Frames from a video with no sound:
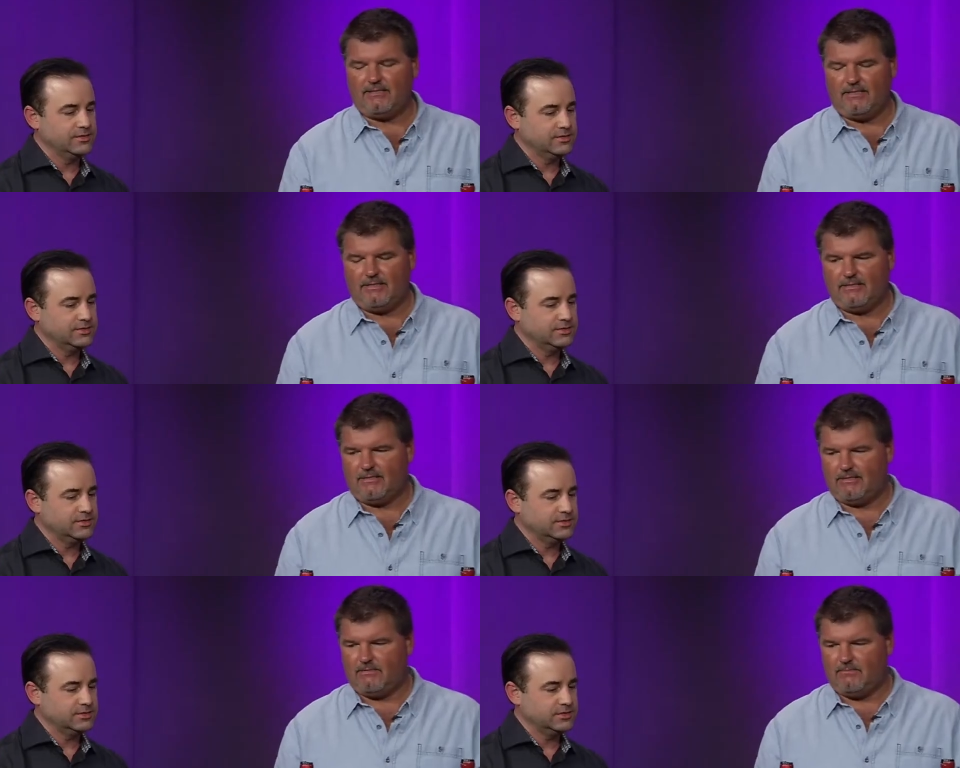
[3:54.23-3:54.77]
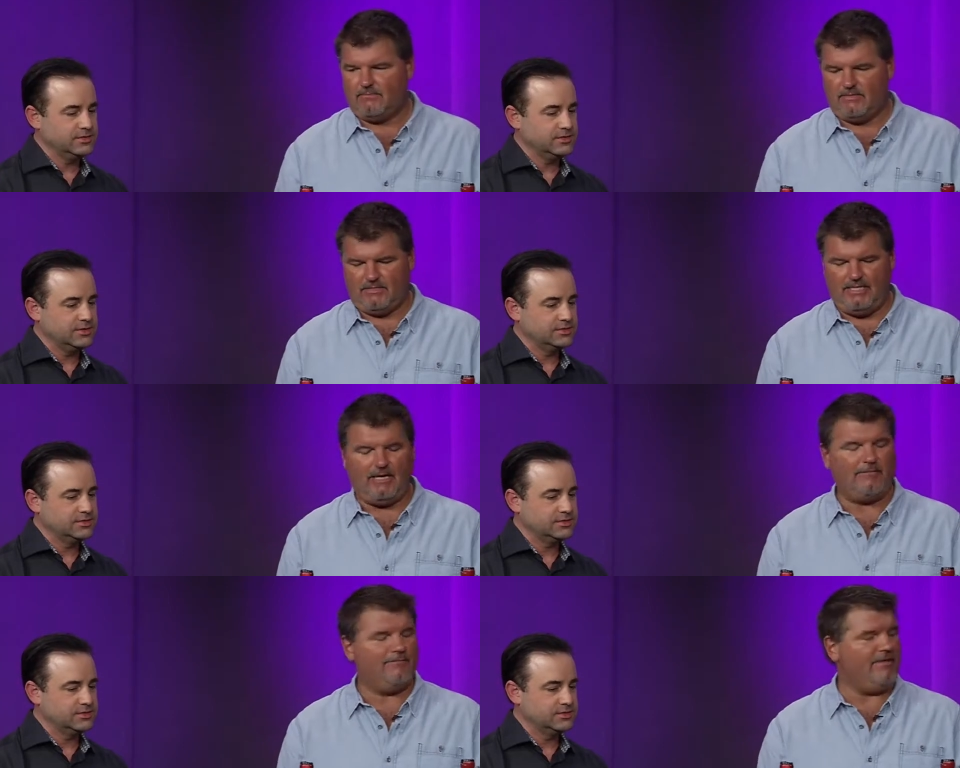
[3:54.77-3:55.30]
Speaker 1: it's, It's good. it's
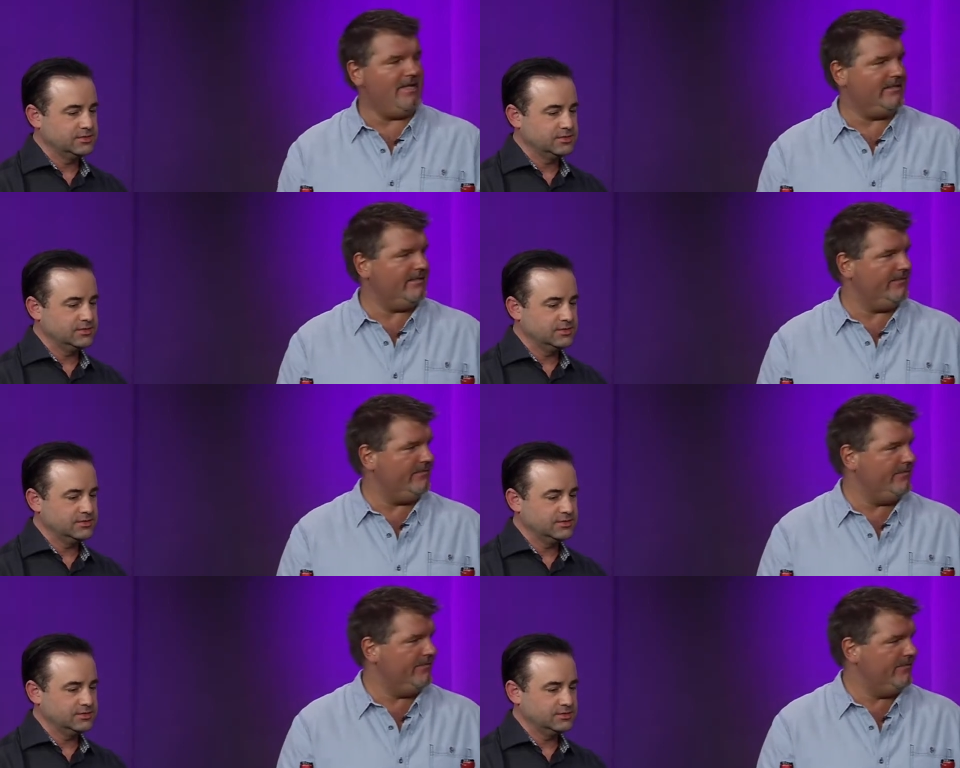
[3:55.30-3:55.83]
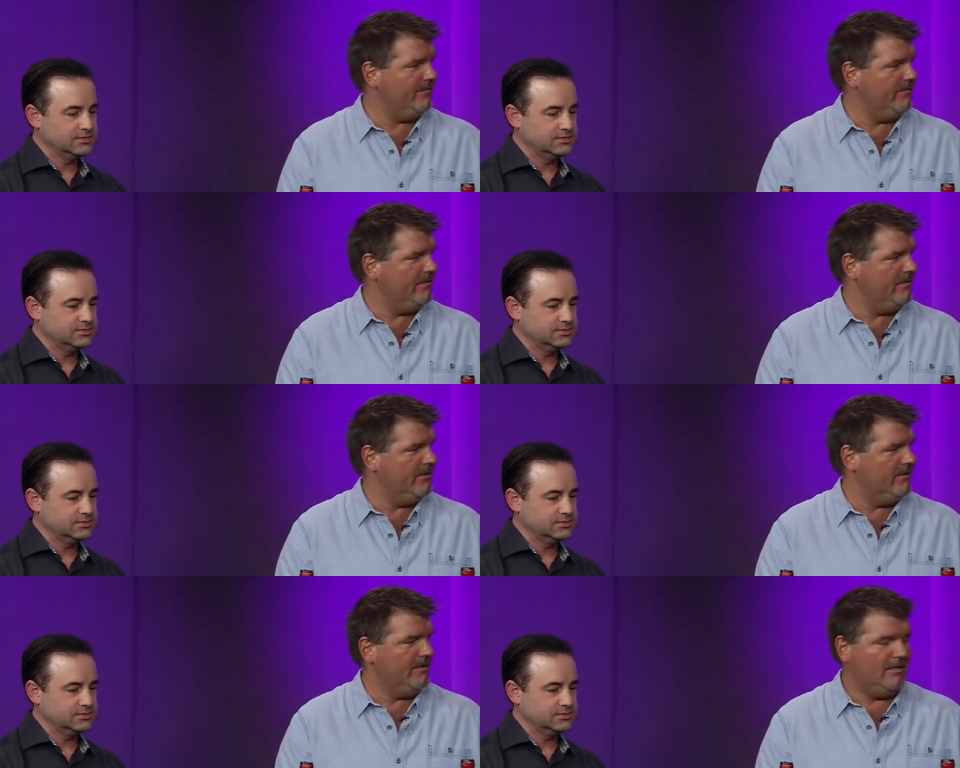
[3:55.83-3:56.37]
not offensive.
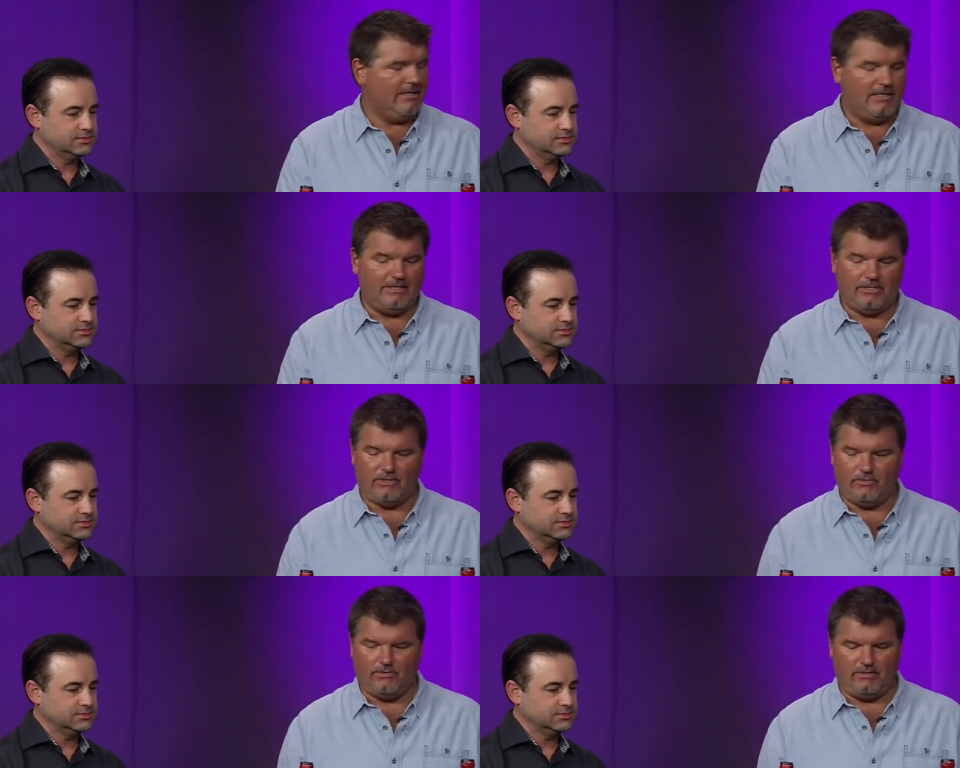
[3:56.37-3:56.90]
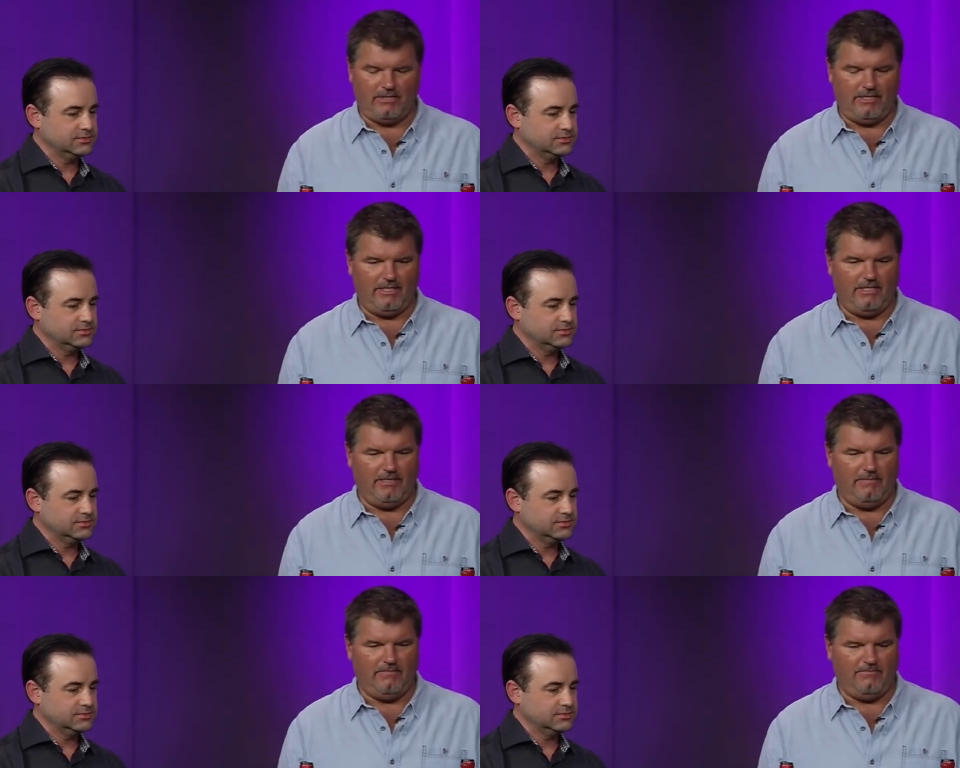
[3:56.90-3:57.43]
It's certainly,
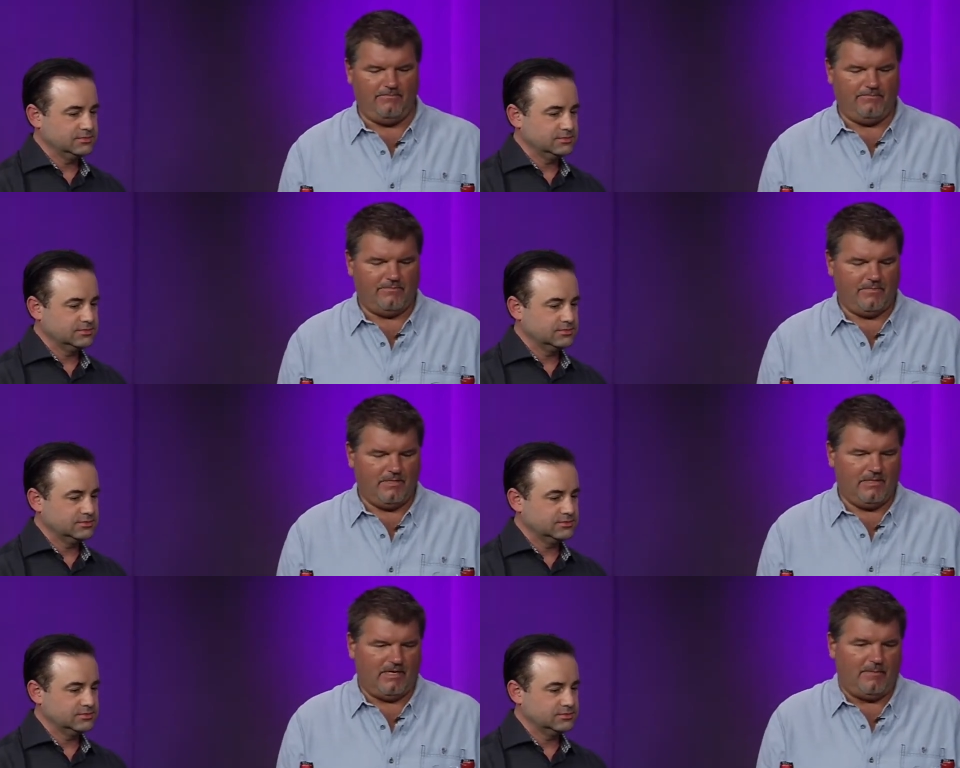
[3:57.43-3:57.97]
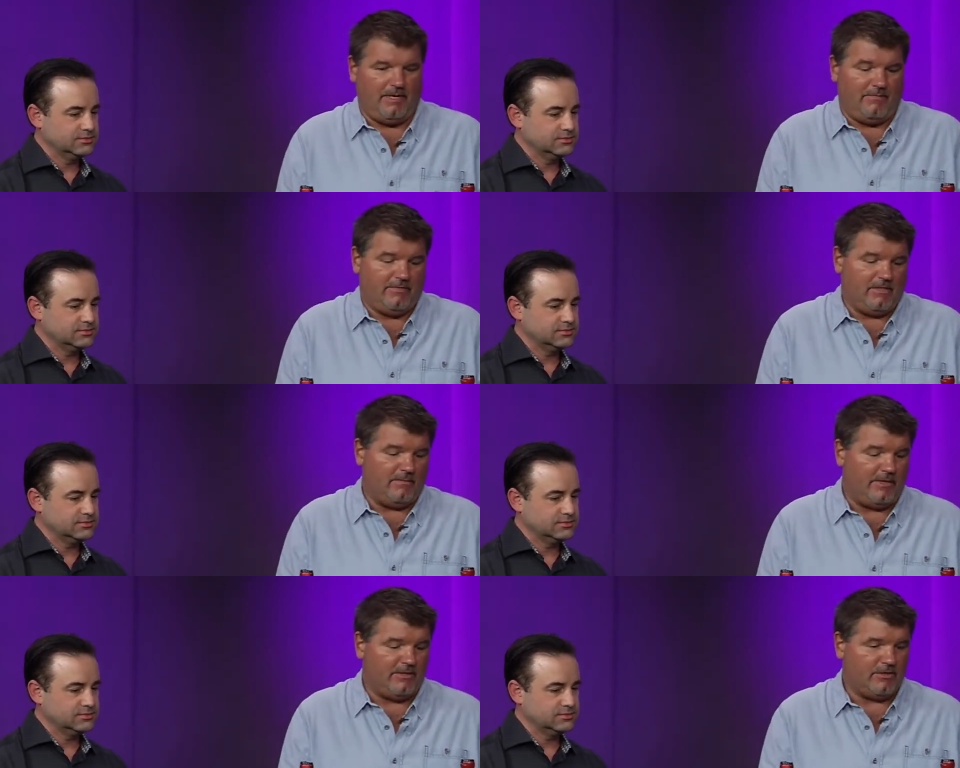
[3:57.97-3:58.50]
um, I mean, if
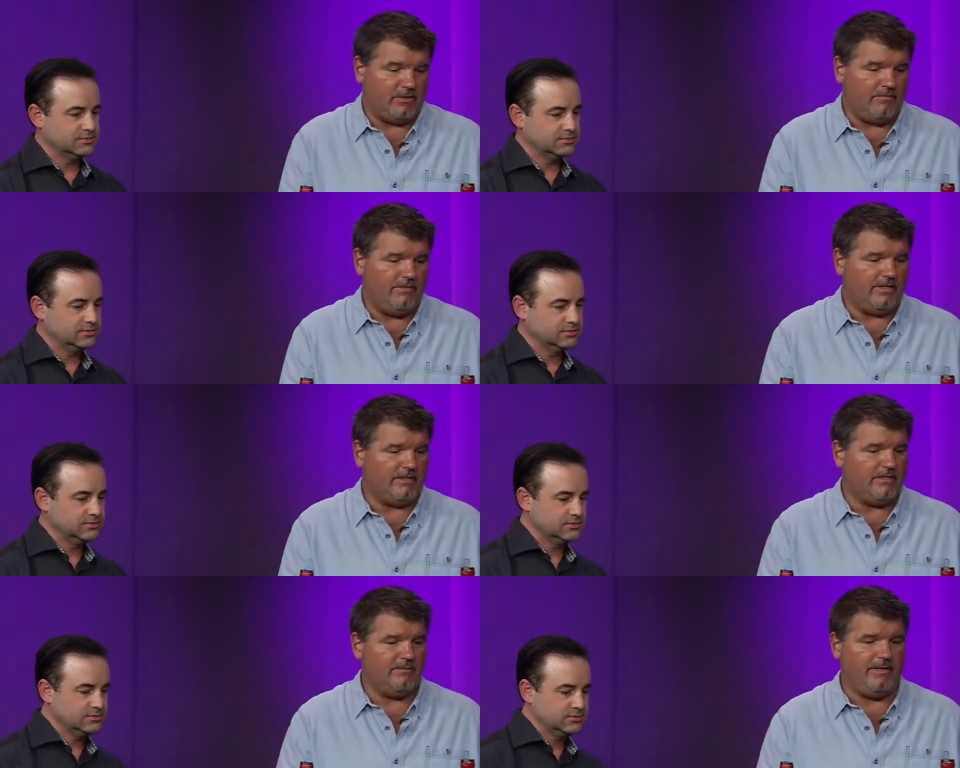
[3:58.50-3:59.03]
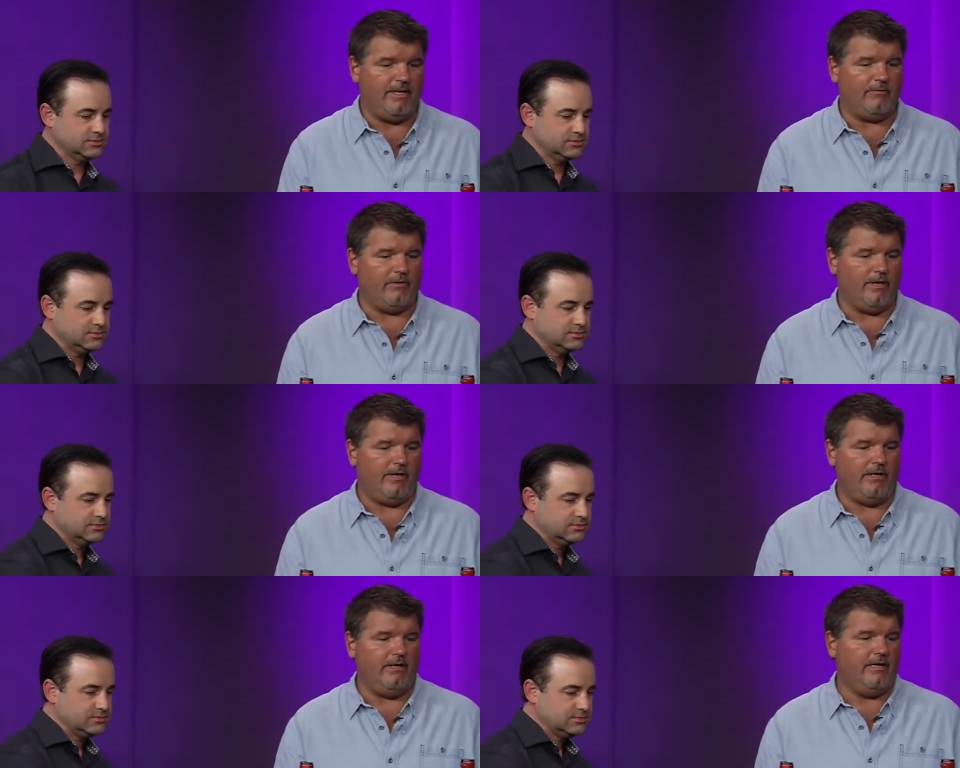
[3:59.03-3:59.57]
somebody served this to me or
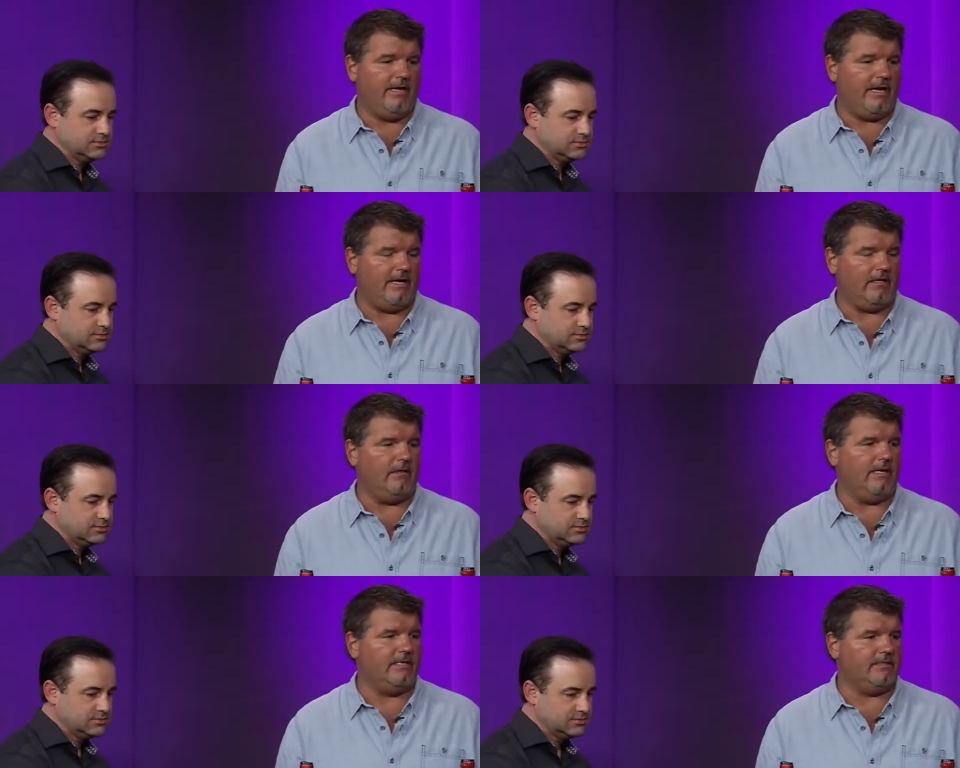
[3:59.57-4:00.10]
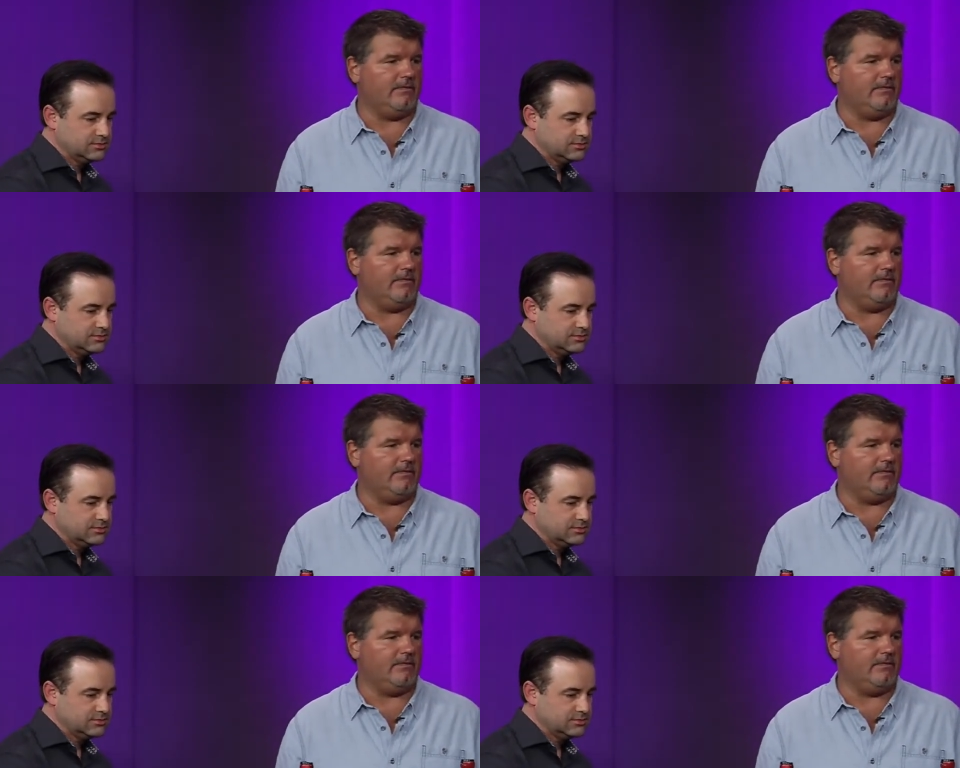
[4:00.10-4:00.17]
I had a glass at